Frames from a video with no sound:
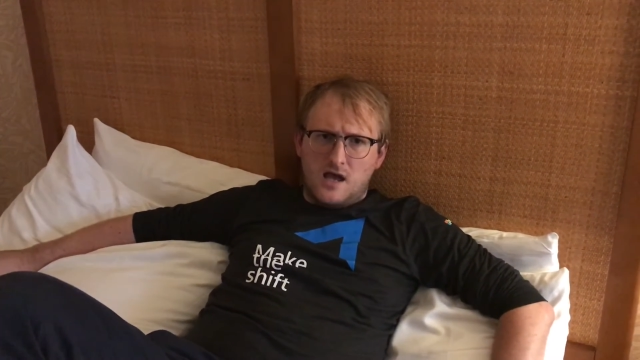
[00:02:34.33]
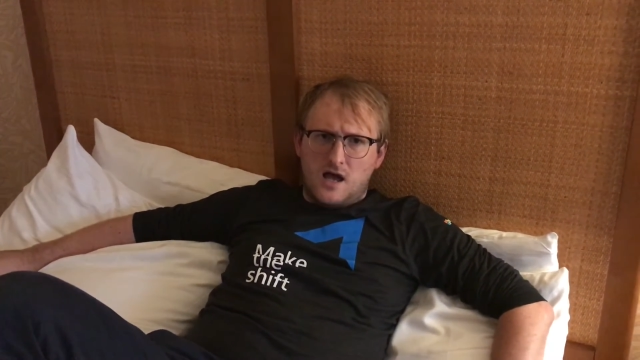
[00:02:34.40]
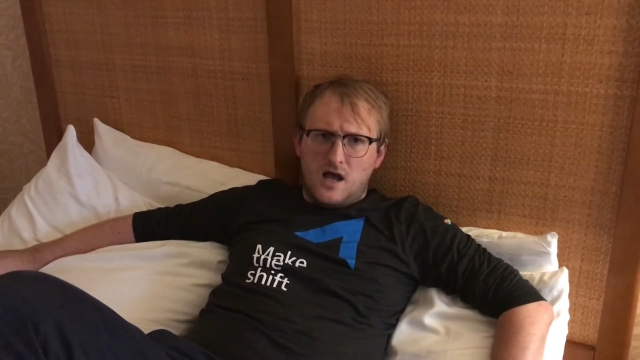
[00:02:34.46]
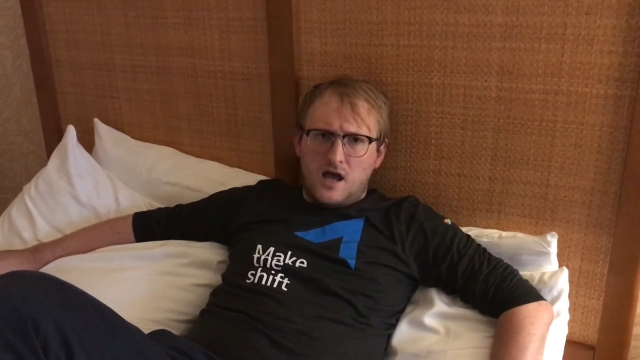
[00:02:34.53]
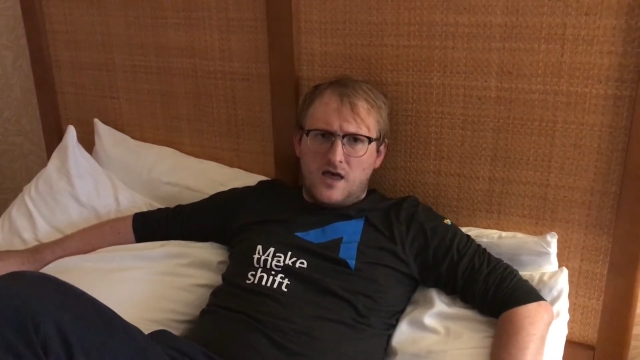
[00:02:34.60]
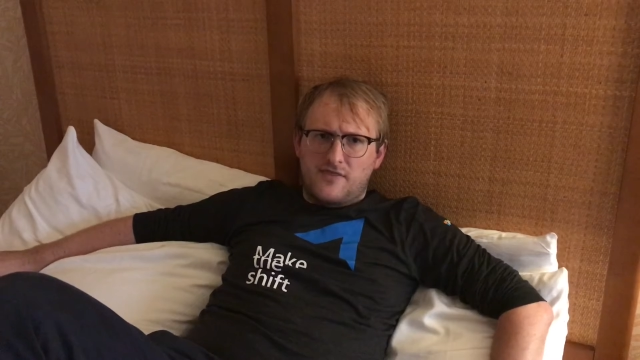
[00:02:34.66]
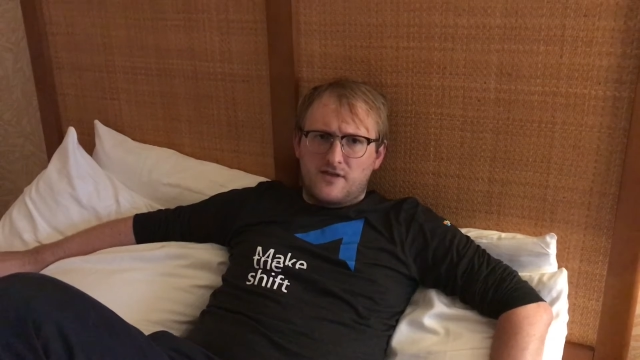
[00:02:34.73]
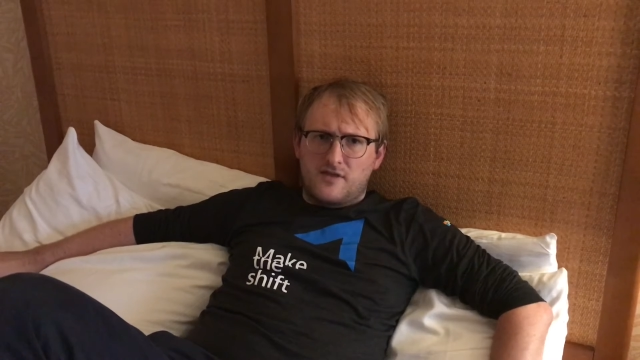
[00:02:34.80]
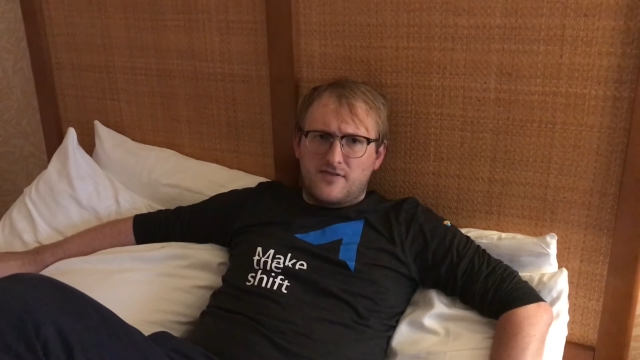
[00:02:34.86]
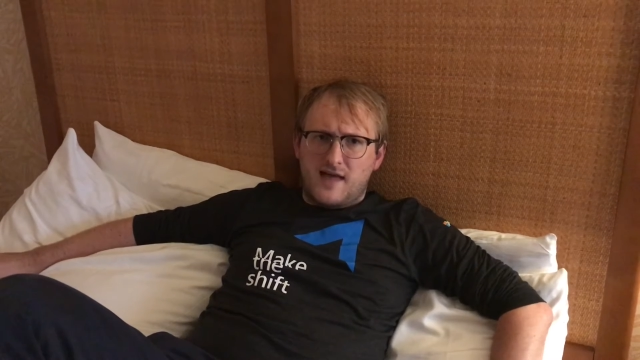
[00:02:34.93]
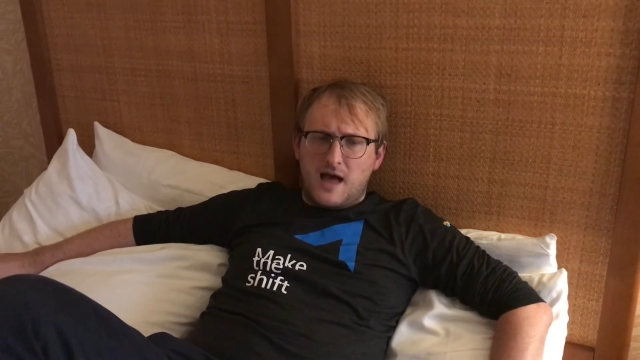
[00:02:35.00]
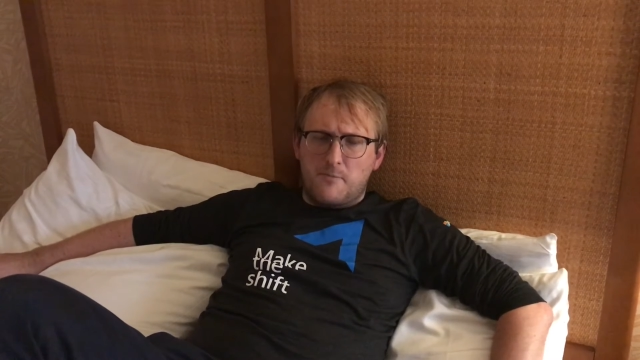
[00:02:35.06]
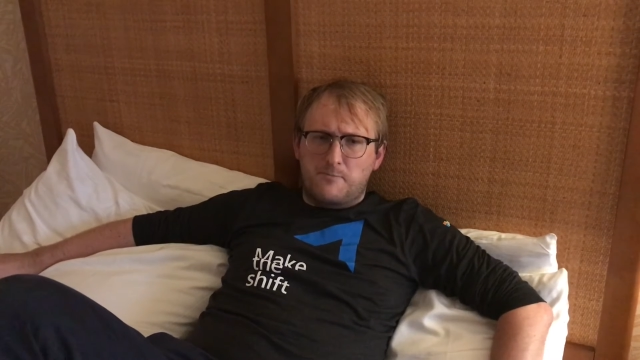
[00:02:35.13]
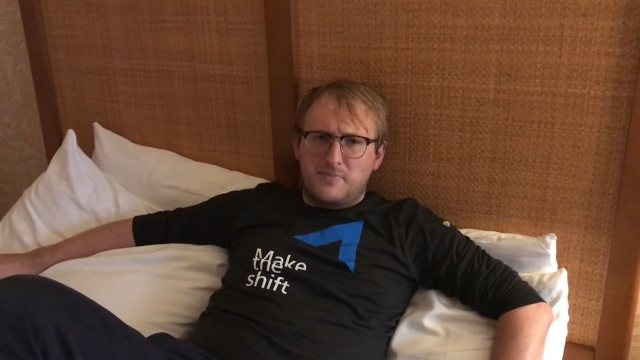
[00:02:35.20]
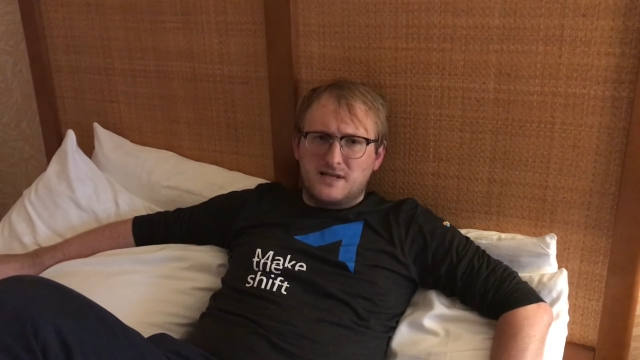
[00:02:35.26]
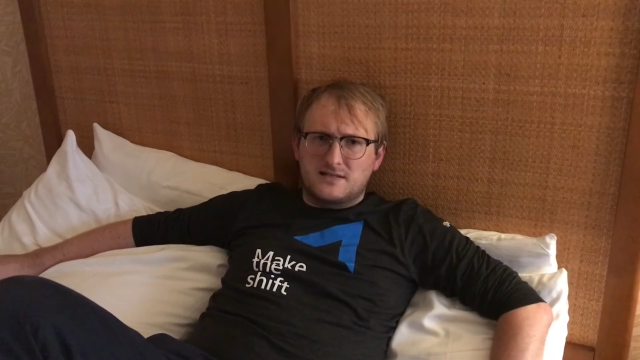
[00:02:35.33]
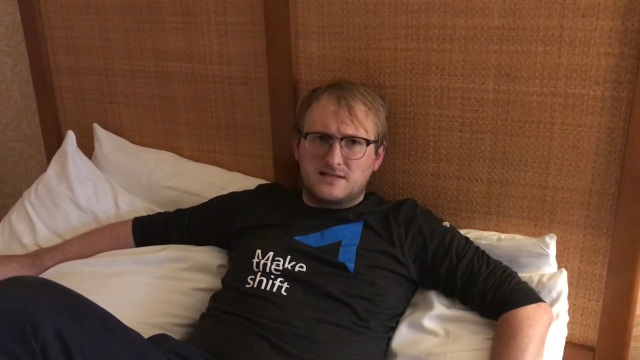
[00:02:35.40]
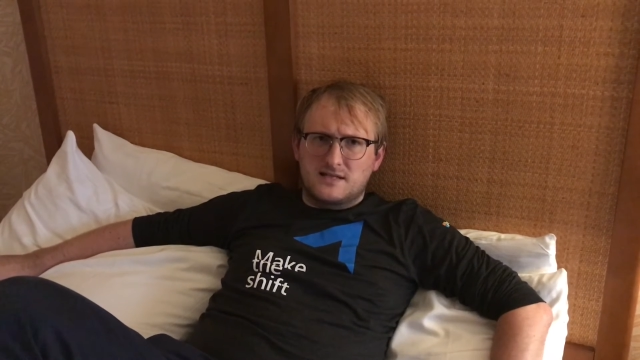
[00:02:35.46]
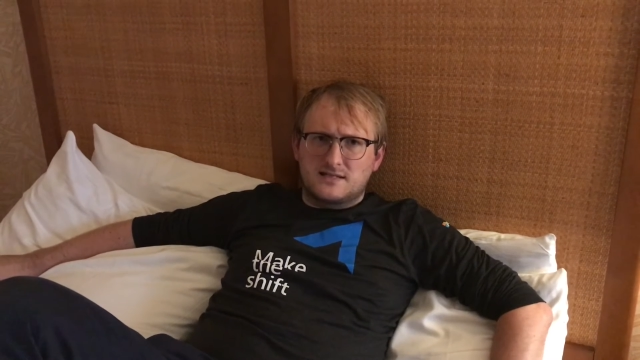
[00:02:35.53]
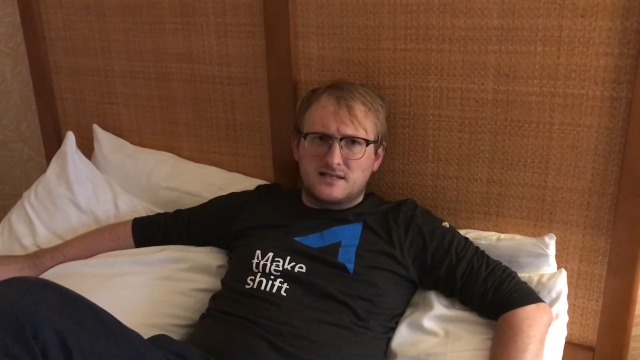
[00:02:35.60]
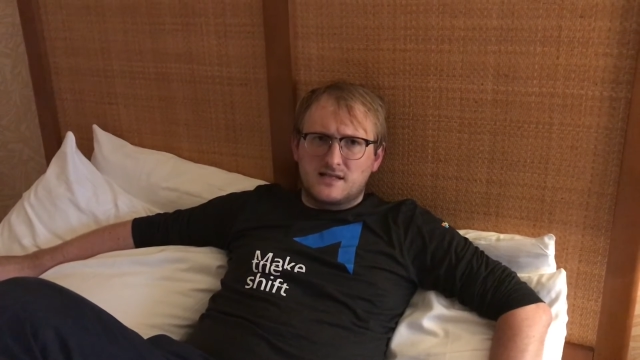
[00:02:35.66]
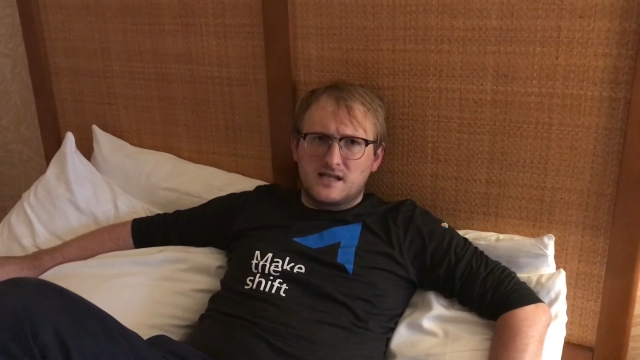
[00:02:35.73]
that
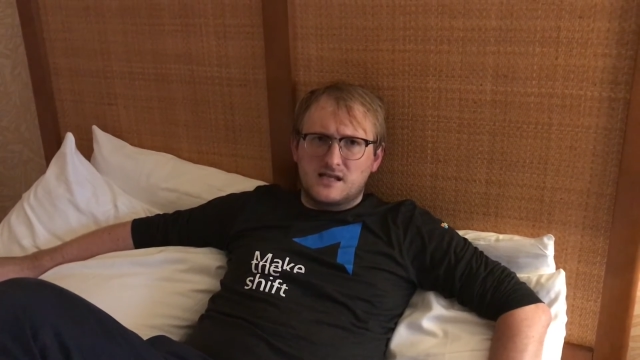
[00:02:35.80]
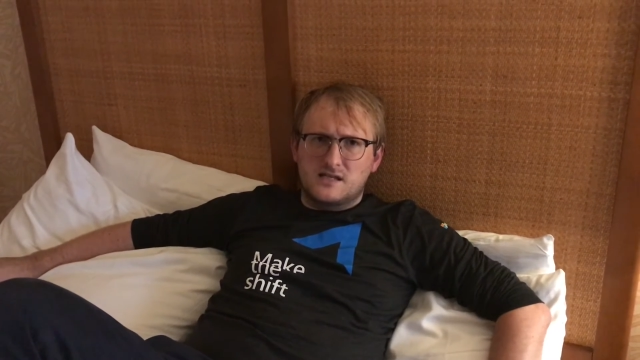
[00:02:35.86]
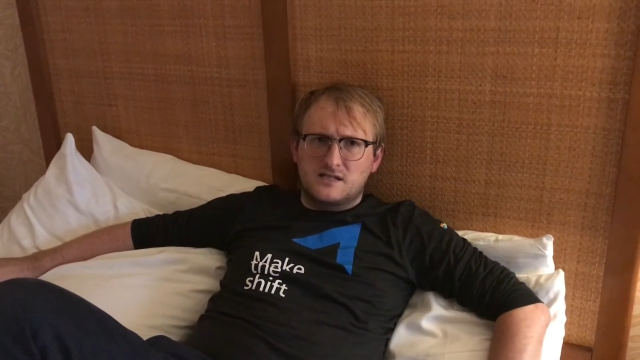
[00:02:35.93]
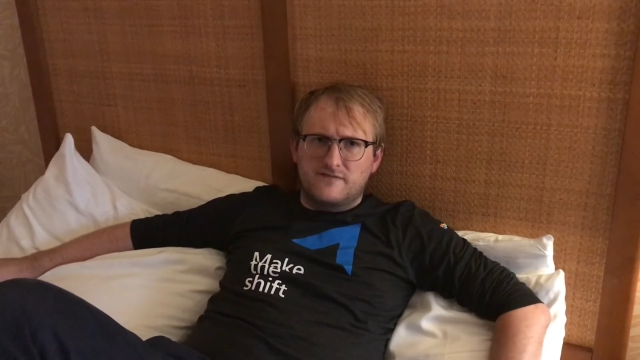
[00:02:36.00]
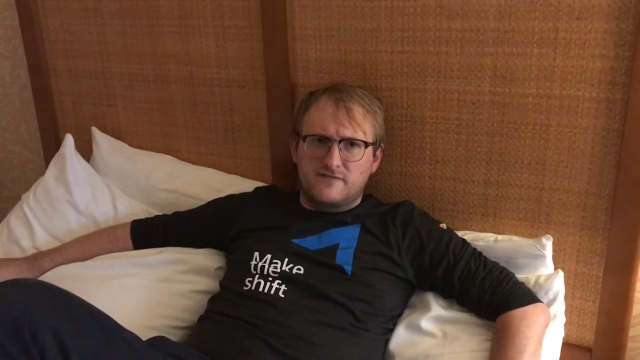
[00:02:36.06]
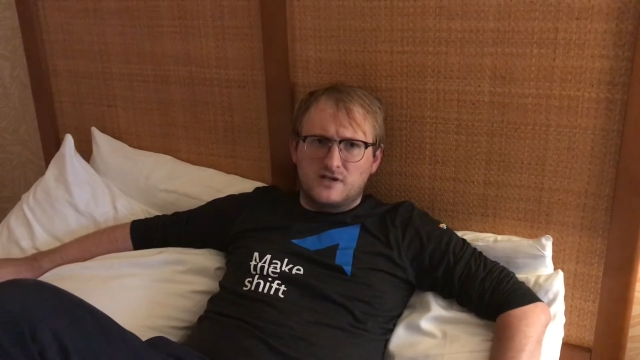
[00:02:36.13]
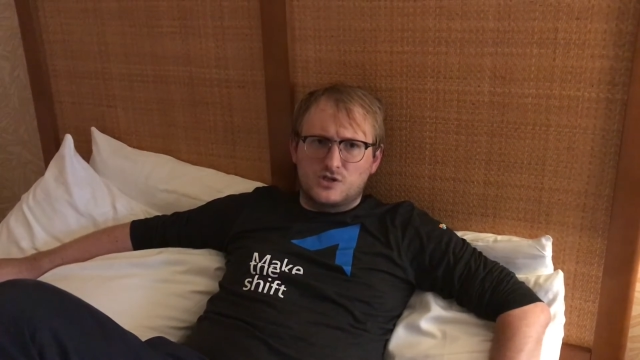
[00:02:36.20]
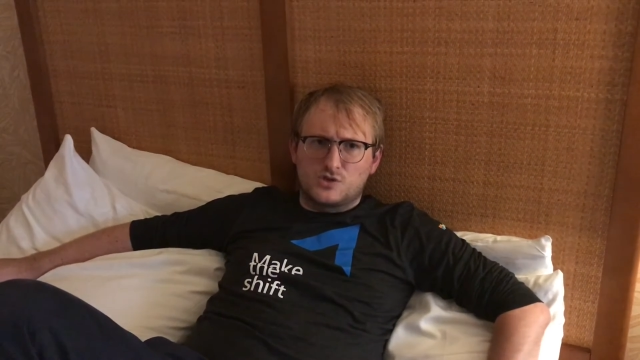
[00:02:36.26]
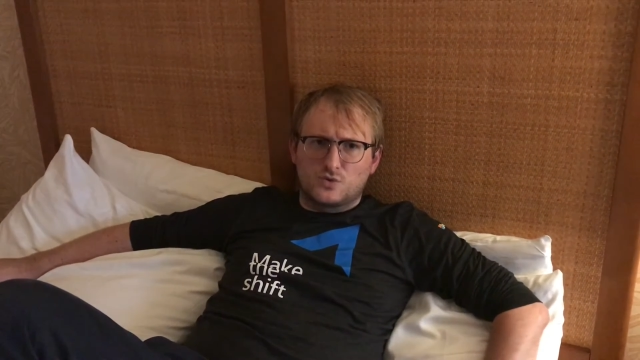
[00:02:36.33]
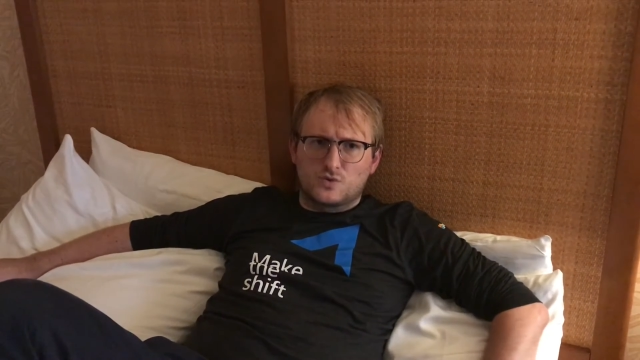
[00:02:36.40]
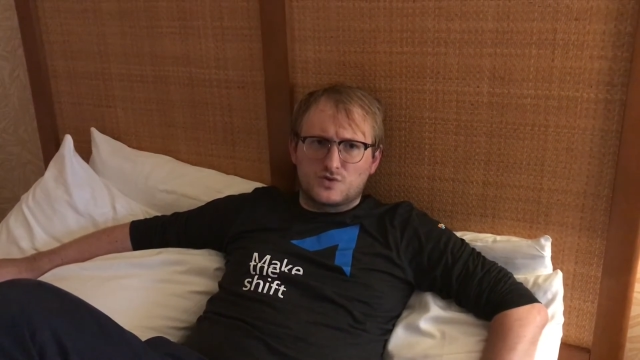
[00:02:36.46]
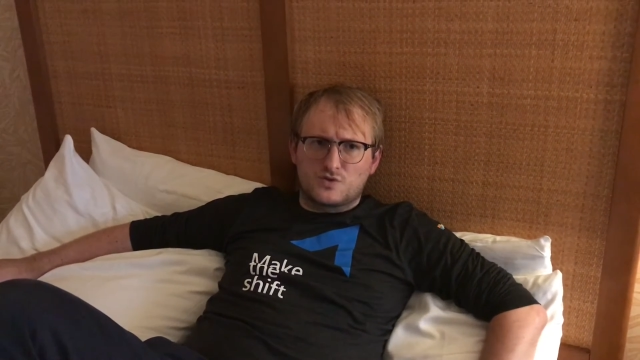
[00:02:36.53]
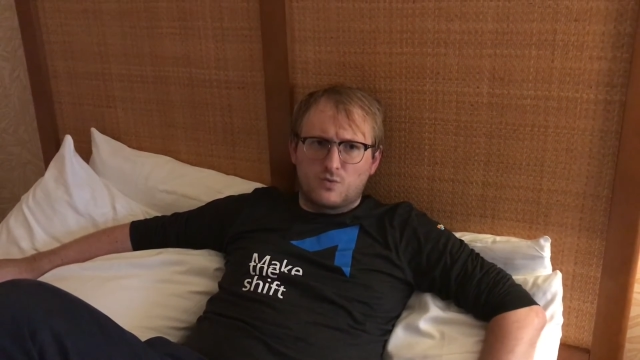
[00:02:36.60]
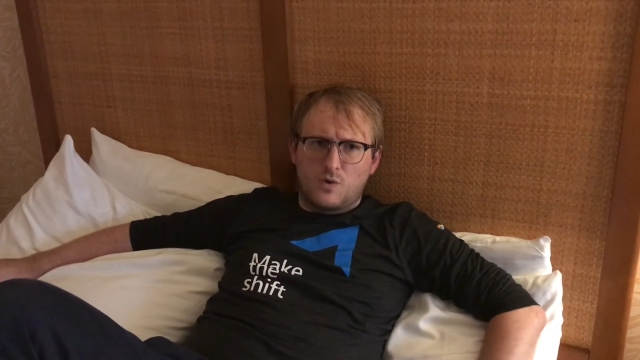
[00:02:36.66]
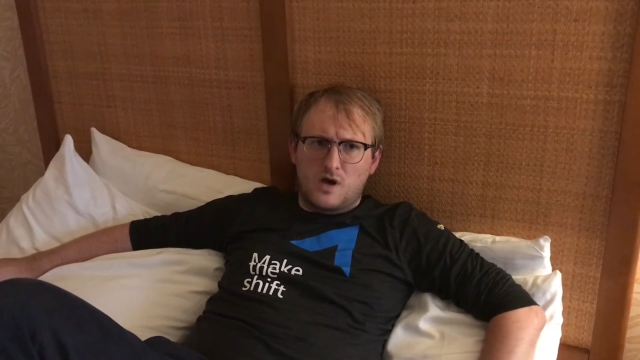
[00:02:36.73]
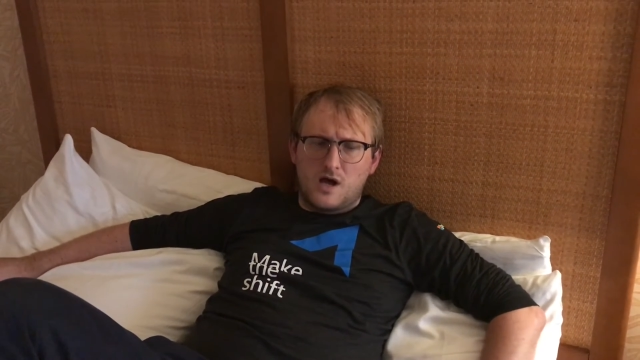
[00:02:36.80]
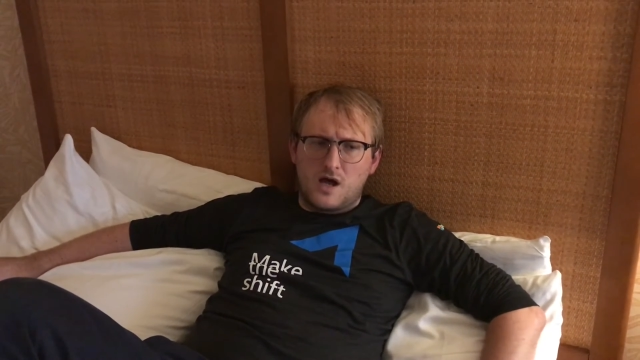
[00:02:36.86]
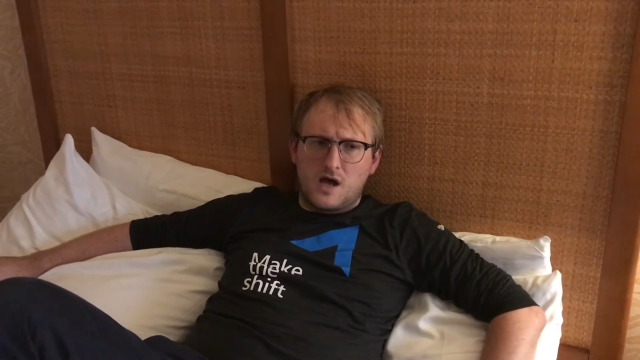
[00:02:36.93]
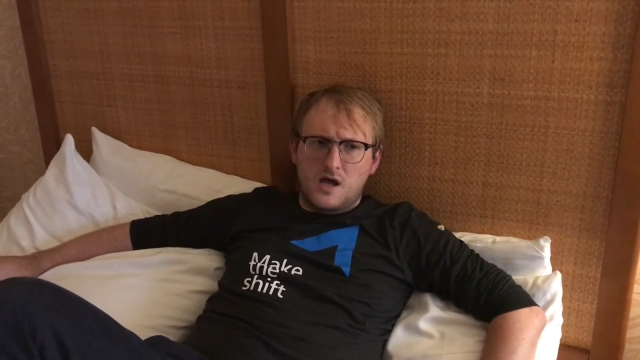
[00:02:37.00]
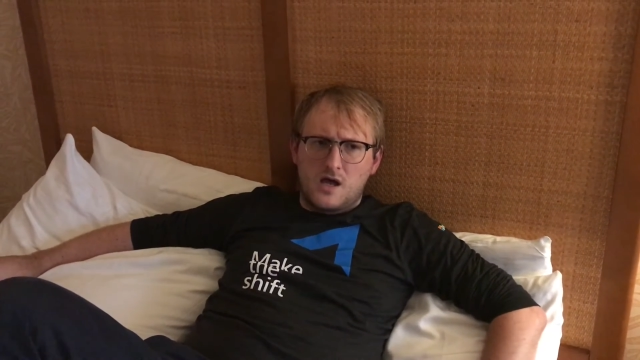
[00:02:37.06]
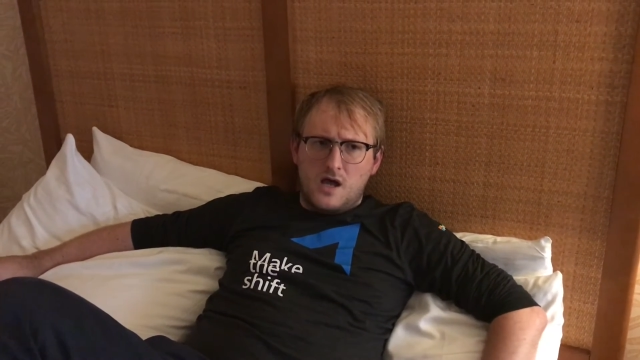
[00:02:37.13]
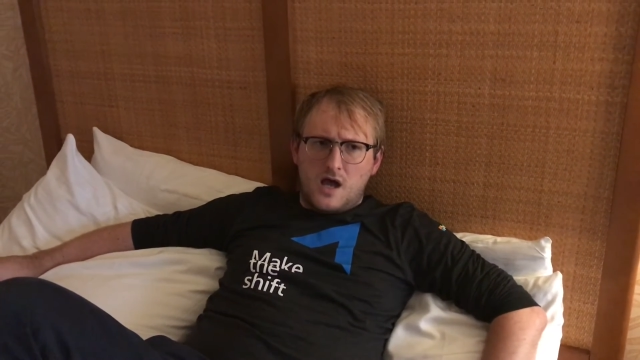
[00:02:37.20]
business and the individuals
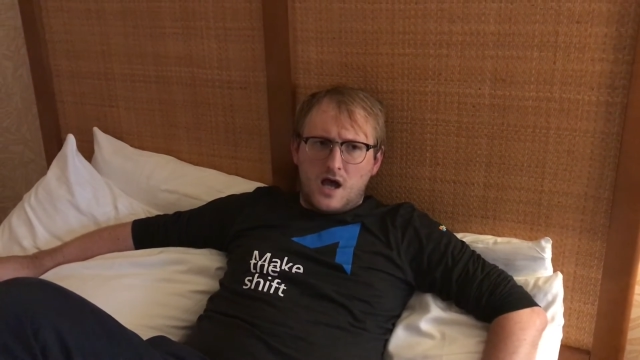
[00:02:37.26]
were